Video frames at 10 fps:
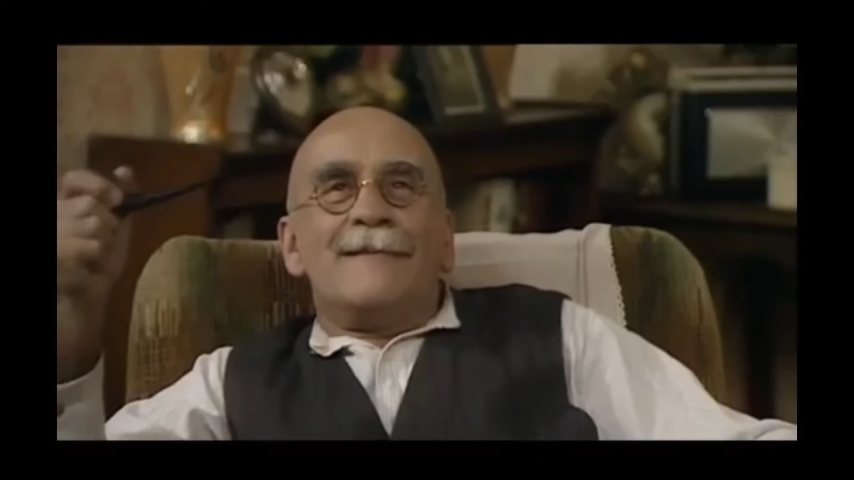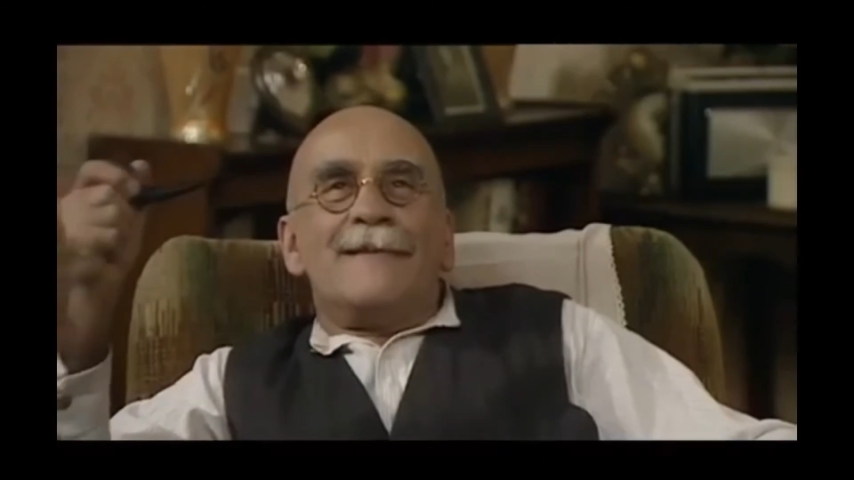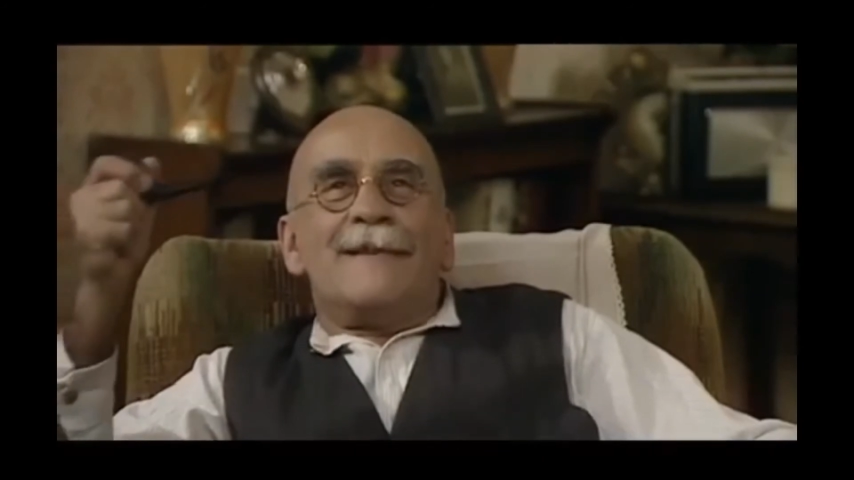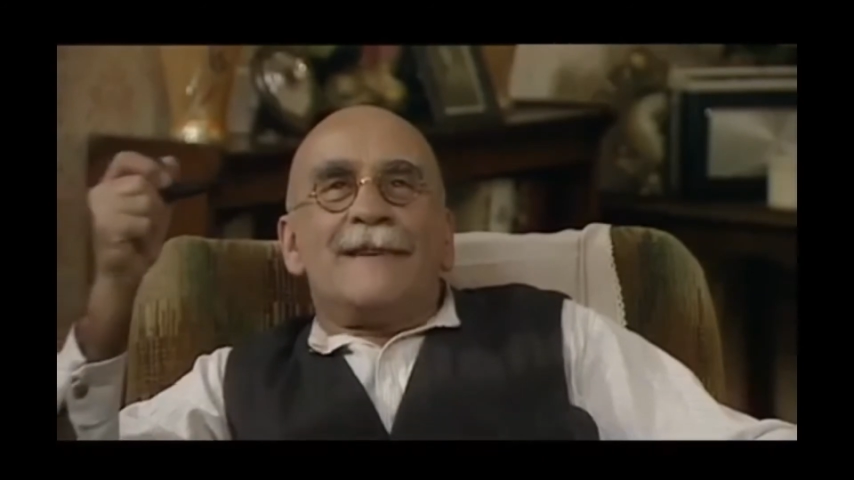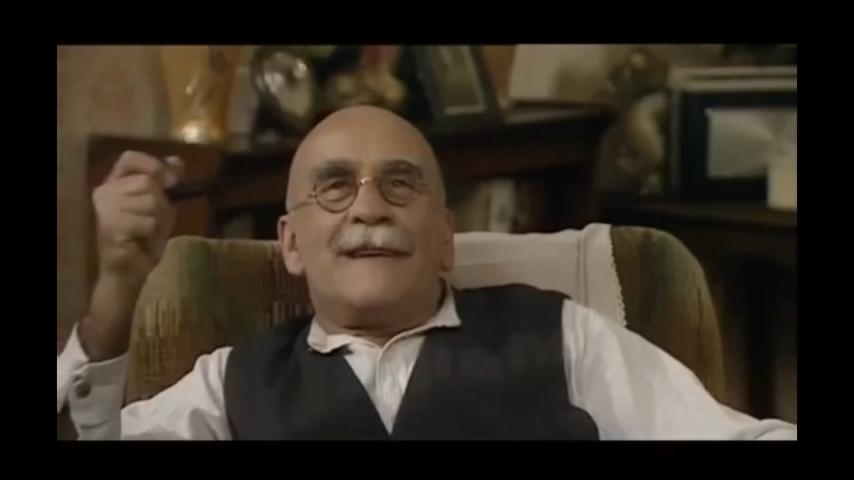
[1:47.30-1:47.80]

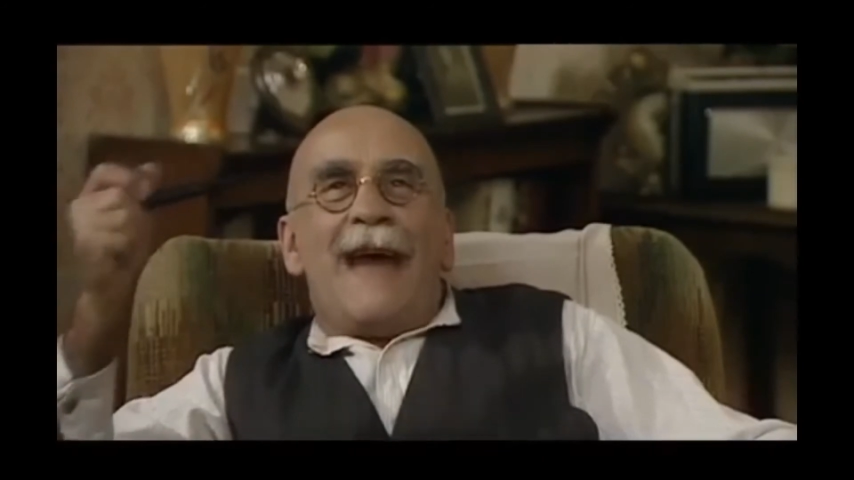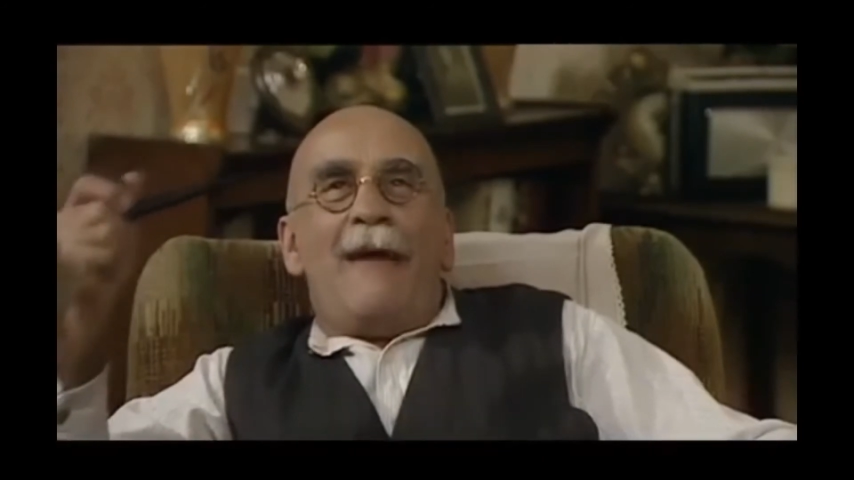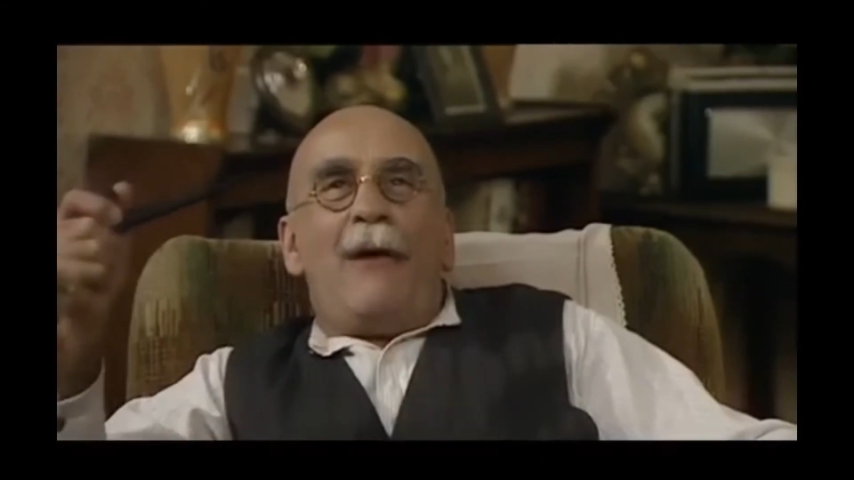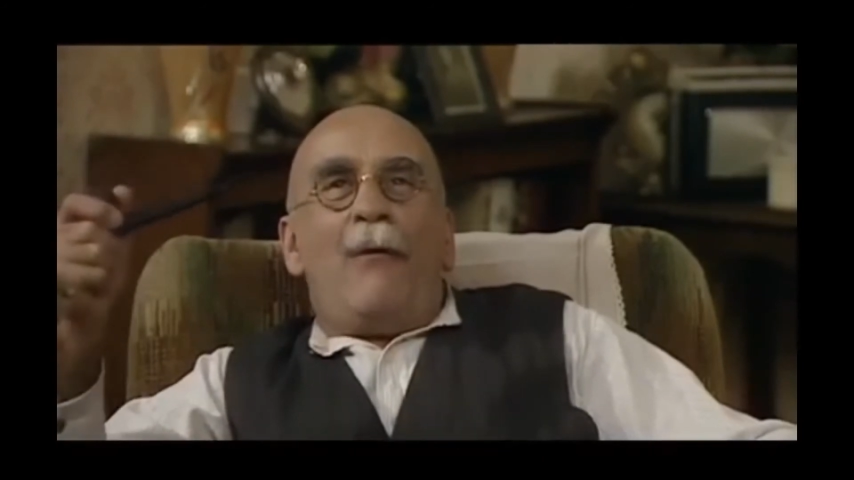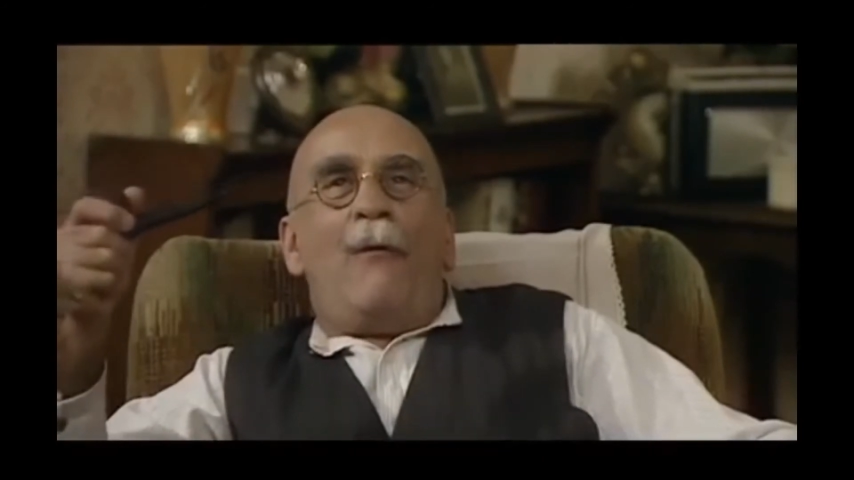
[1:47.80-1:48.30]
and
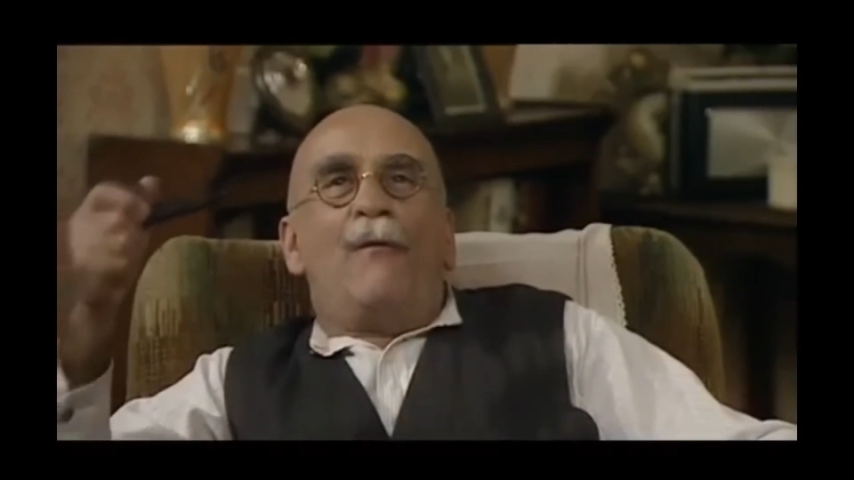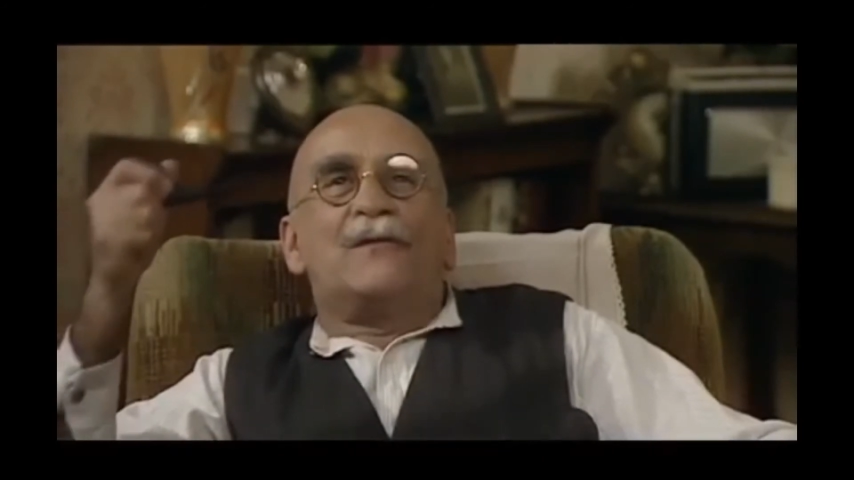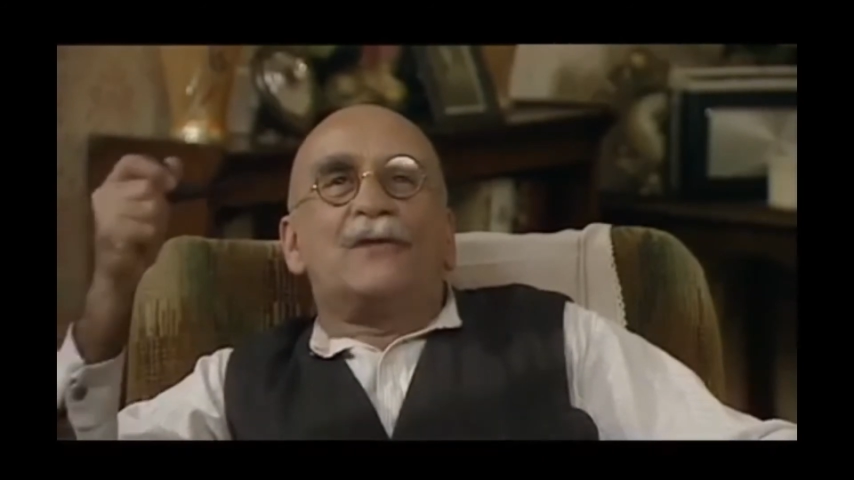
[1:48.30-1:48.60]
carry her off